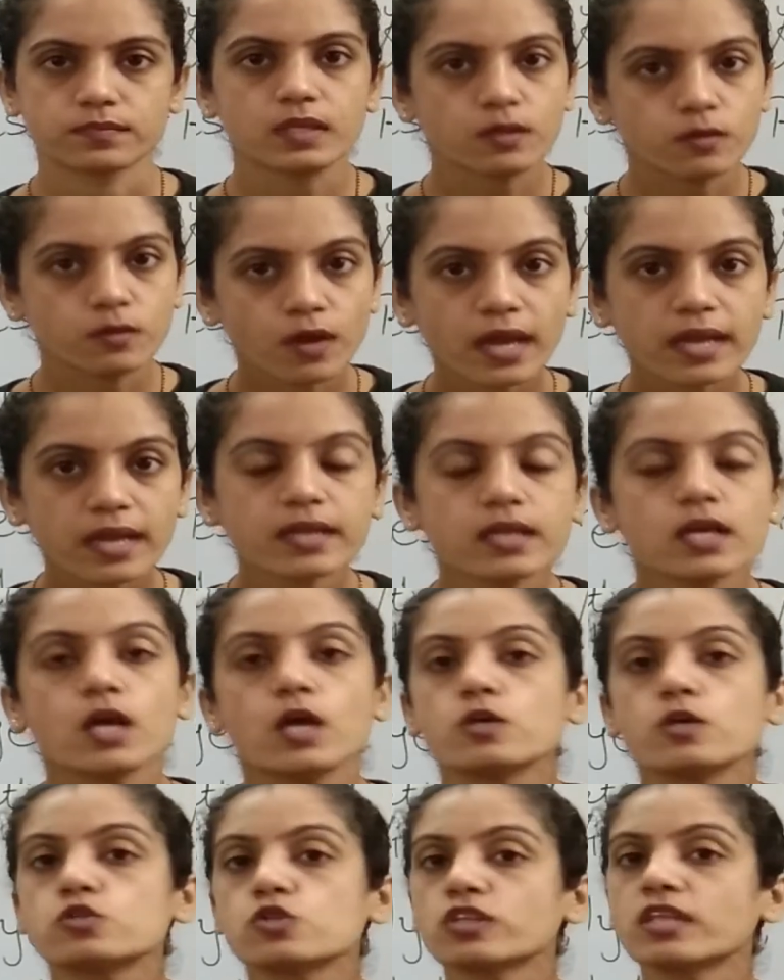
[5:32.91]

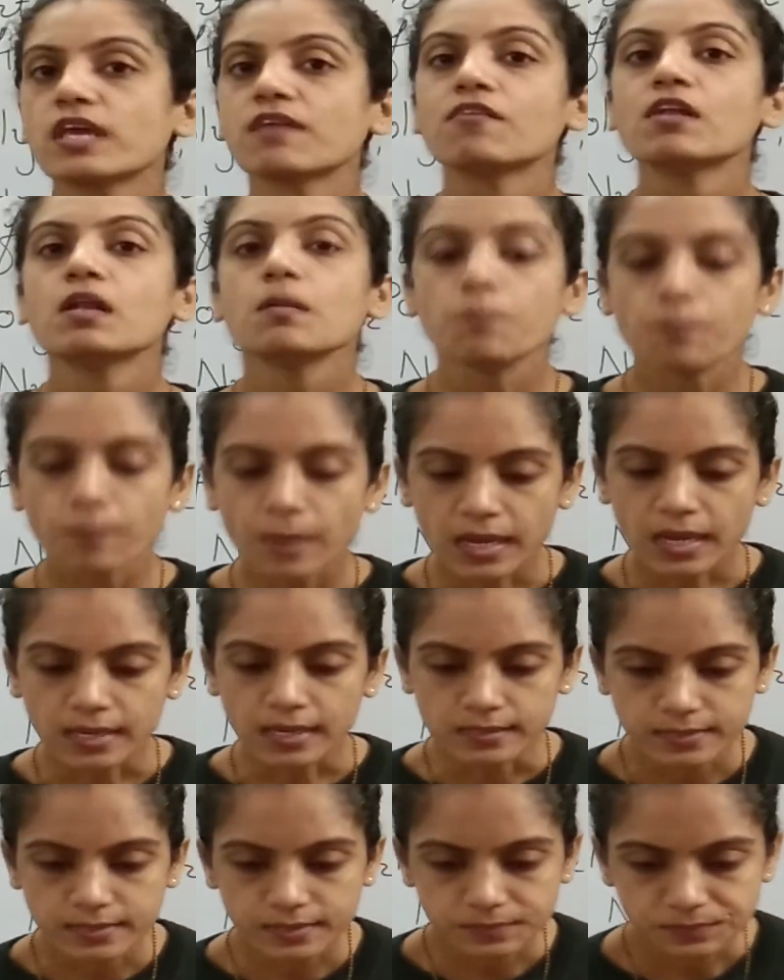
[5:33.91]
right? So they will
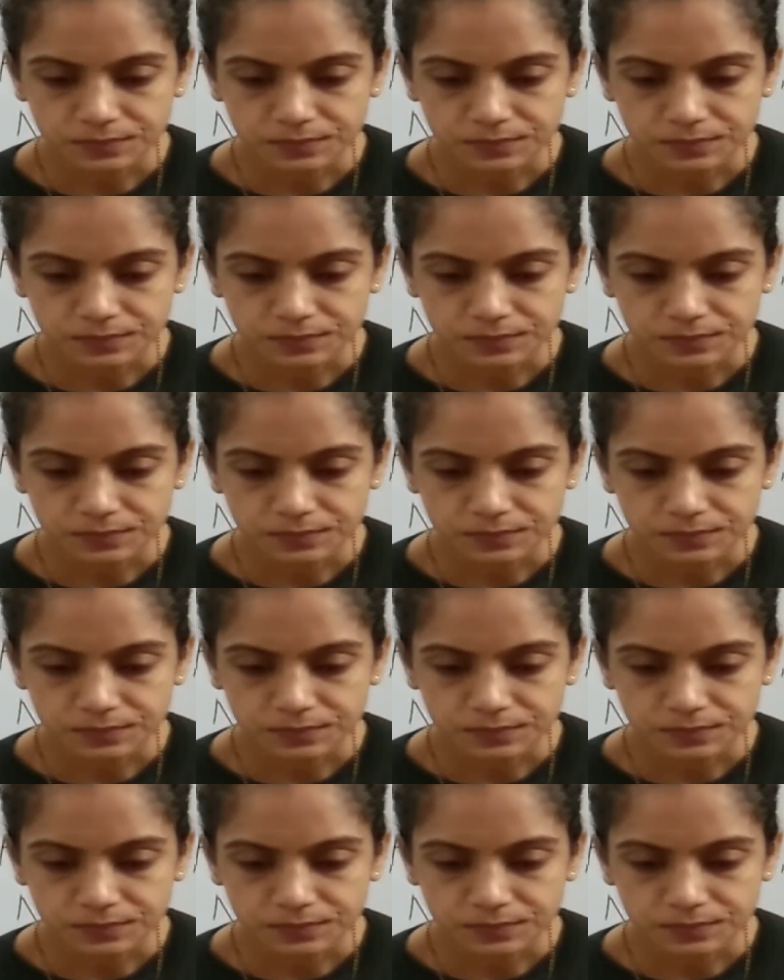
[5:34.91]
melt.